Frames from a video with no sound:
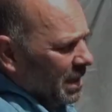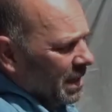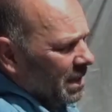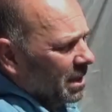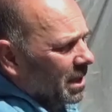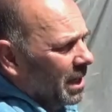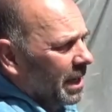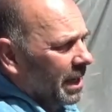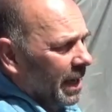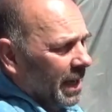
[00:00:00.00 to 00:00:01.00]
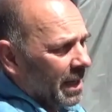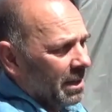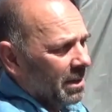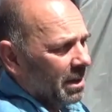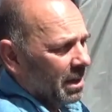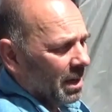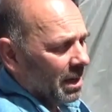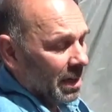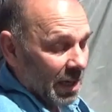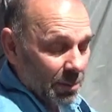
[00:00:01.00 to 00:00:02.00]
of these, and I'm
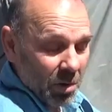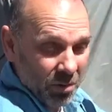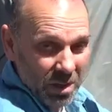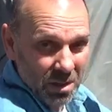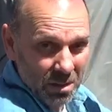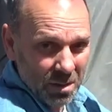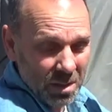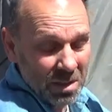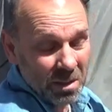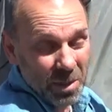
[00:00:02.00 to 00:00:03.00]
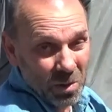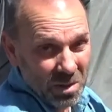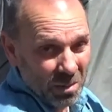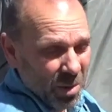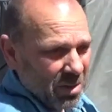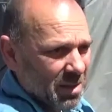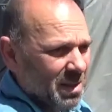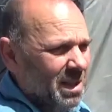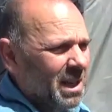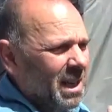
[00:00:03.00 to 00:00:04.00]
going to keep the original unless somebody wants to
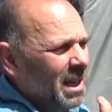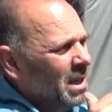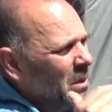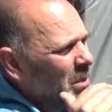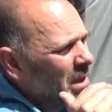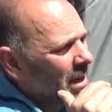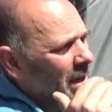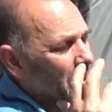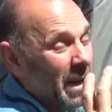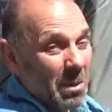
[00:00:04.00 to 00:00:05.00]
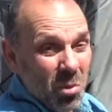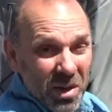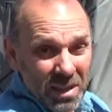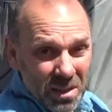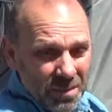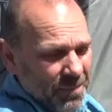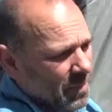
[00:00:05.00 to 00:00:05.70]
purchase it, but I'm going to make prints.